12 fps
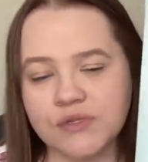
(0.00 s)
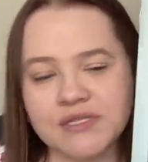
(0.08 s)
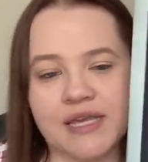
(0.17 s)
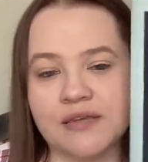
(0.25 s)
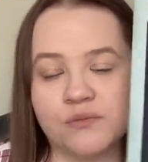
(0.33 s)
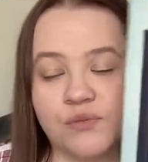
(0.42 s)
we'll
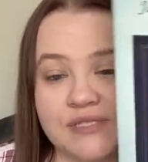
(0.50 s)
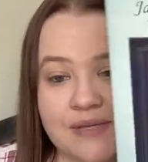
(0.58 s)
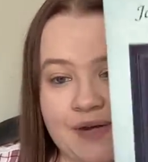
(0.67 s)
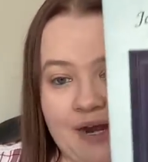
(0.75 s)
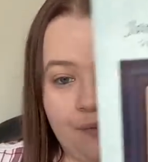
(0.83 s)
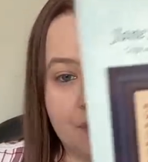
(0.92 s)
see. We'll see
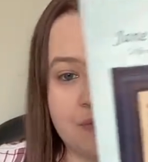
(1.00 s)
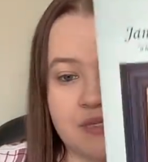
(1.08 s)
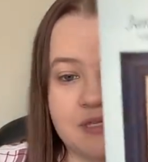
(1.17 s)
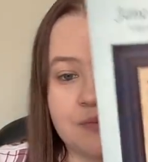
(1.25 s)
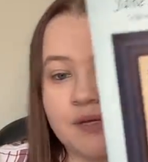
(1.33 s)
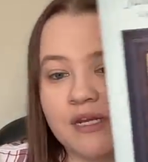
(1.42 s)
what happens with
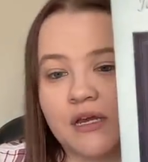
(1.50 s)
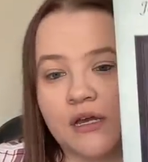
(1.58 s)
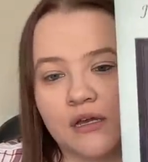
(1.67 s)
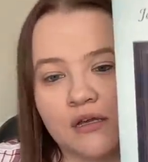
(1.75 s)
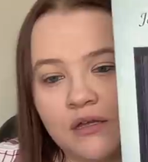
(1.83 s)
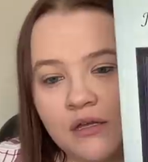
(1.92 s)
this, but uh,
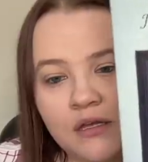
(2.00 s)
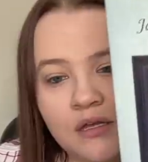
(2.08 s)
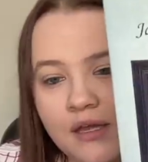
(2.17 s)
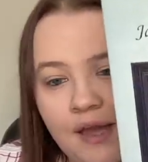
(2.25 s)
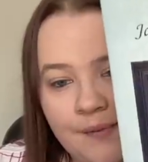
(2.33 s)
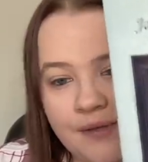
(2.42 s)

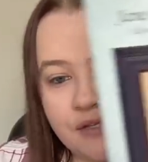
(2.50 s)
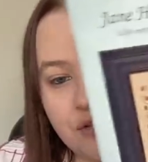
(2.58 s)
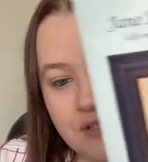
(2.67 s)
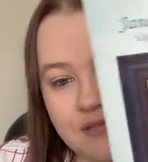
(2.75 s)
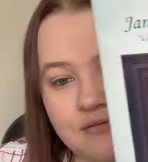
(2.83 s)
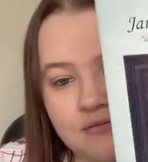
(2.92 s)
I mean,
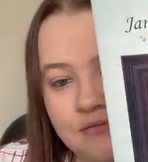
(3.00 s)
just